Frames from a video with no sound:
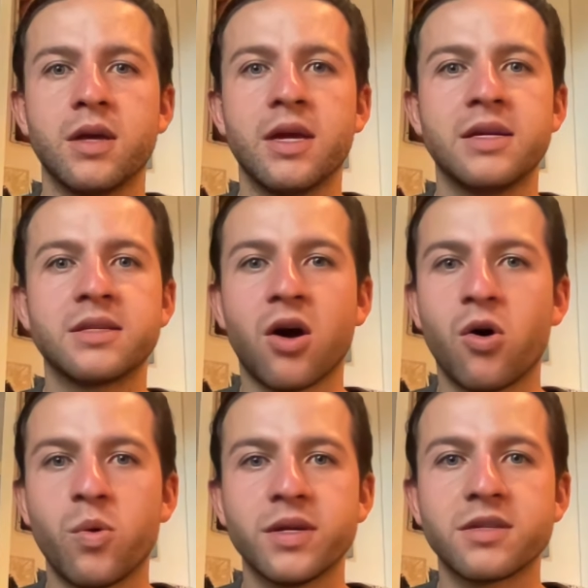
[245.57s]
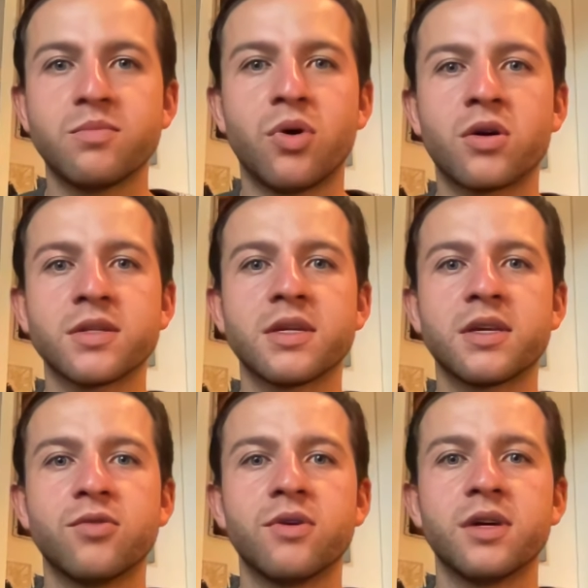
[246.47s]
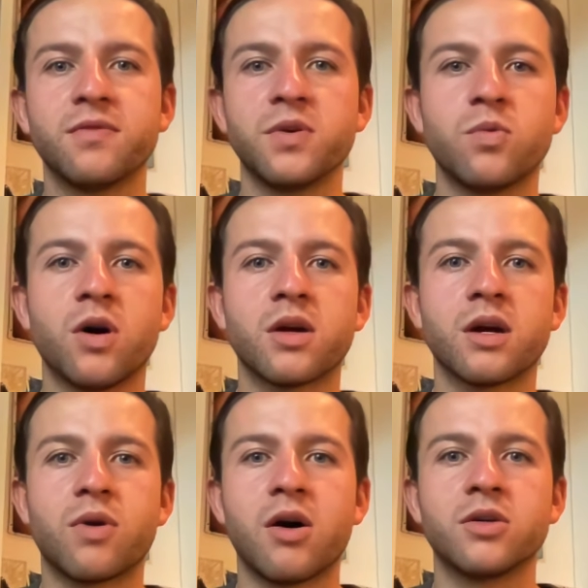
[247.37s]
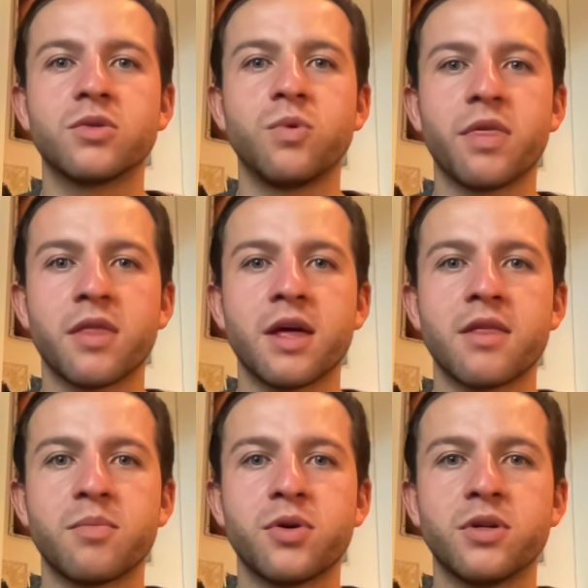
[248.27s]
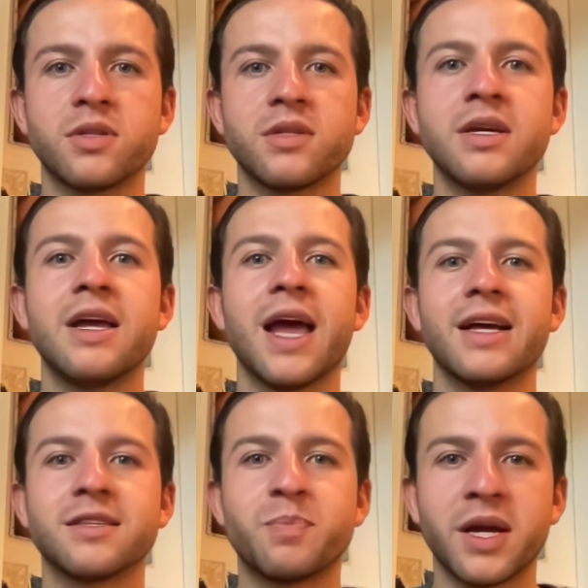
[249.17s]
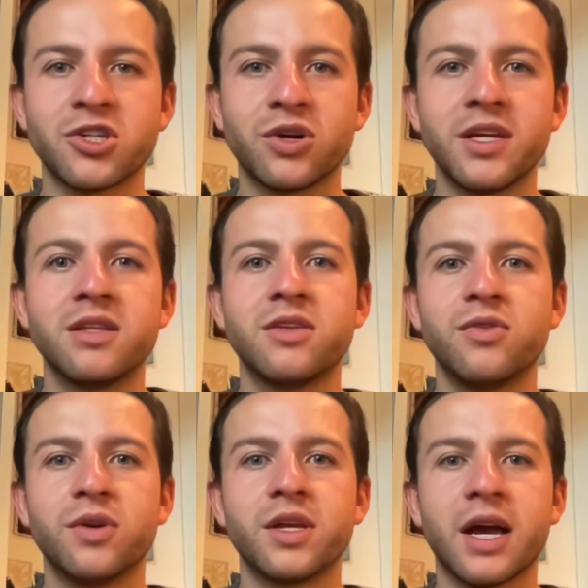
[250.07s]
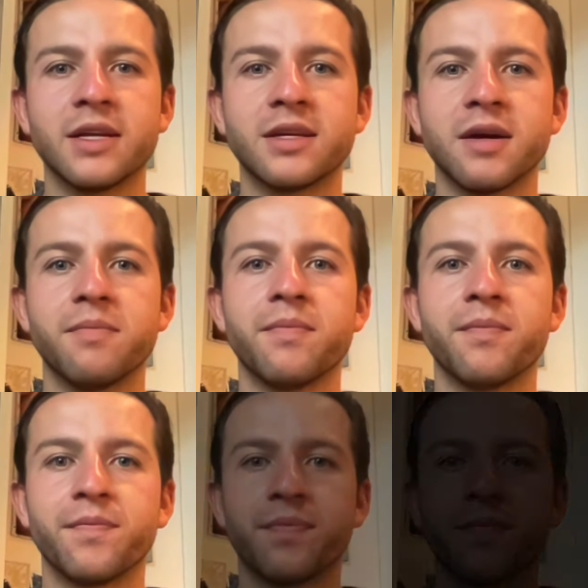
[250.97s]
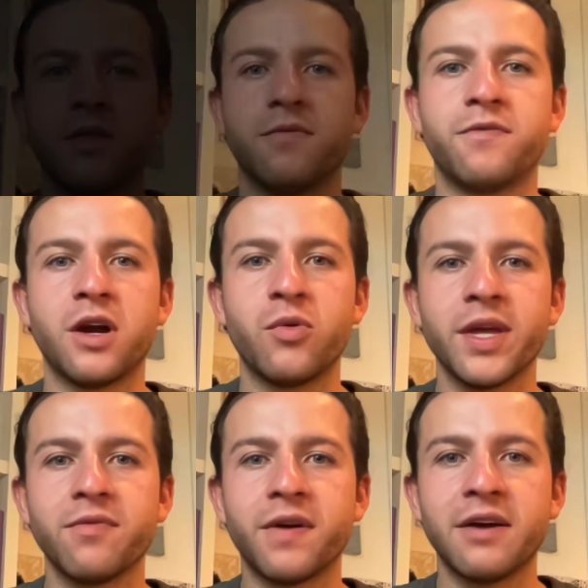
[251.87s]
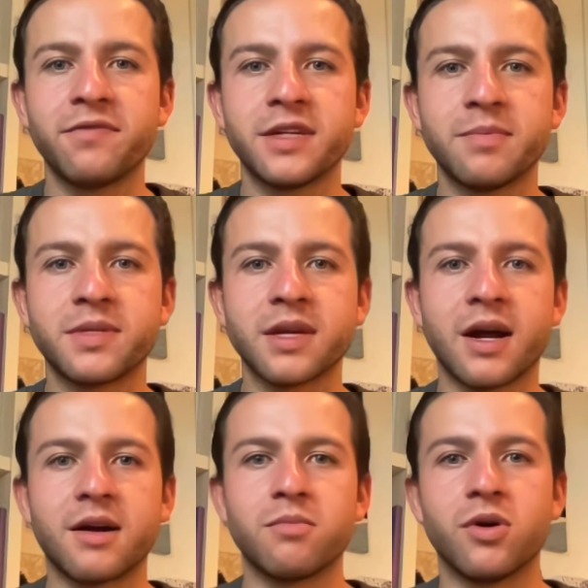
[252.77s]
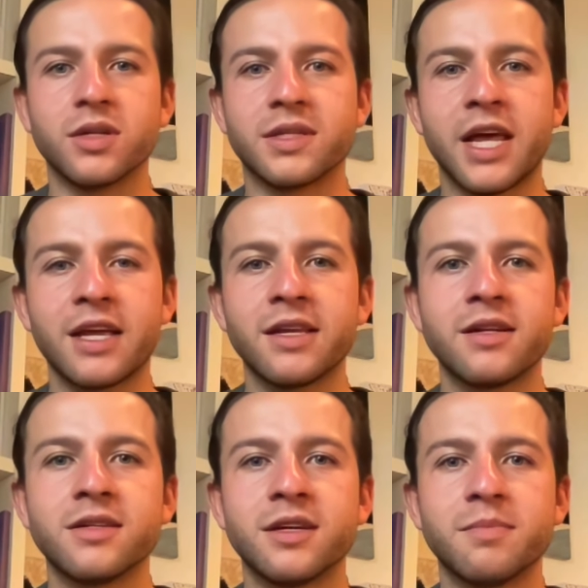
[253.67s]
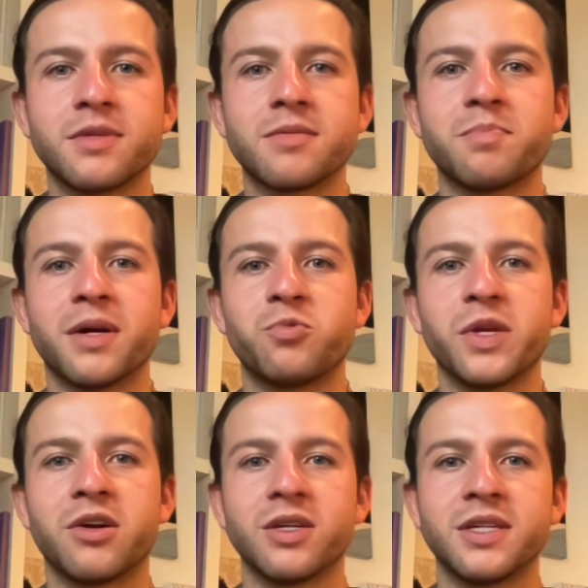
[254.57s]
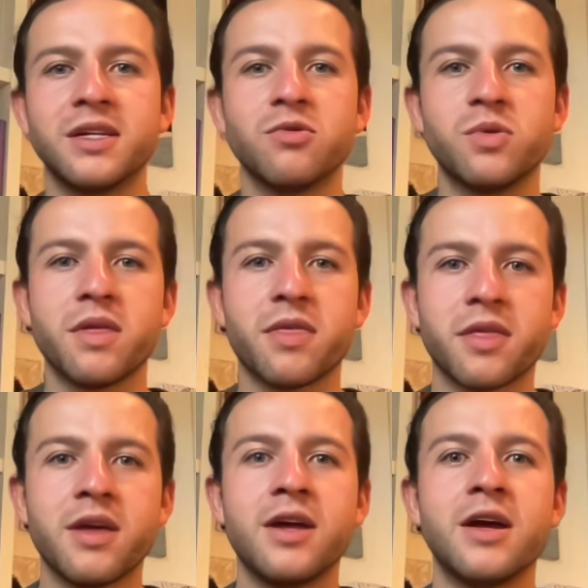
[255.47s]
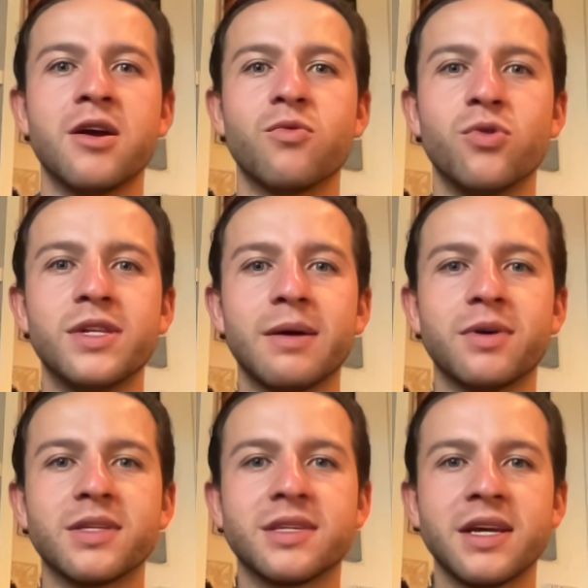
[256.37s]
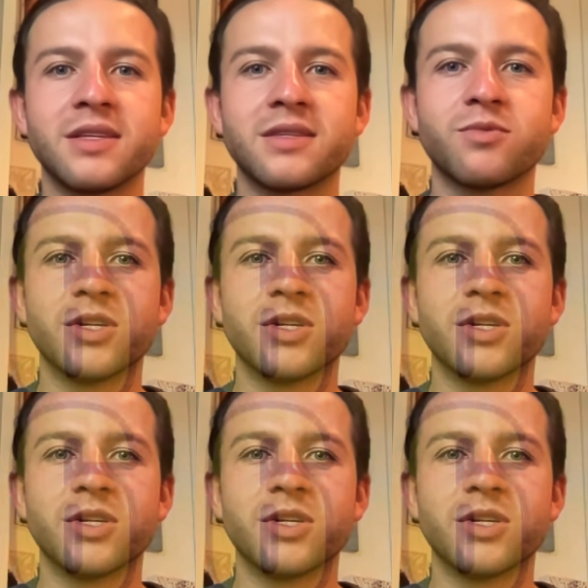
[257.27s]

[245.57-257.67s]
it is always more secure if you walk around with another person, especially during nighttime. The following five tips are more technical tips, but we continue with rule number six,